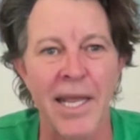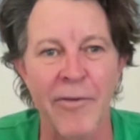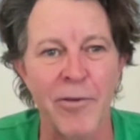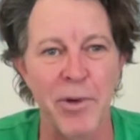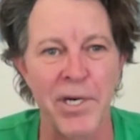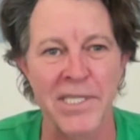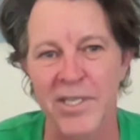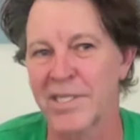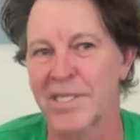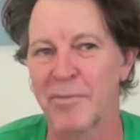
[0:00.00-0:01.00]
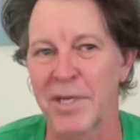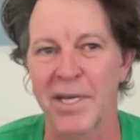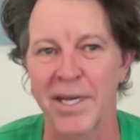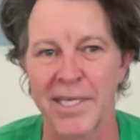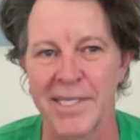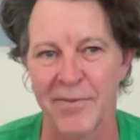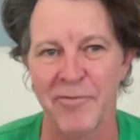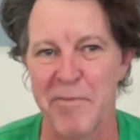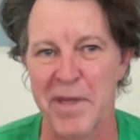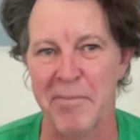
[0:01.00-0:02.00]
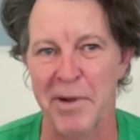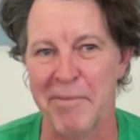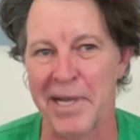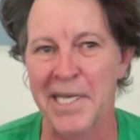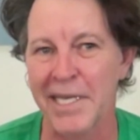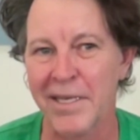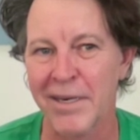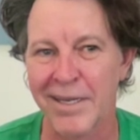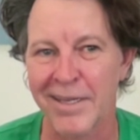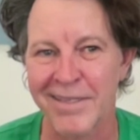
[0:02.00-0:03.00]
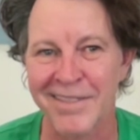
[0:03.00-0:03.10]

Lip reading: everybody's got something to hide except for me and my monkey kind of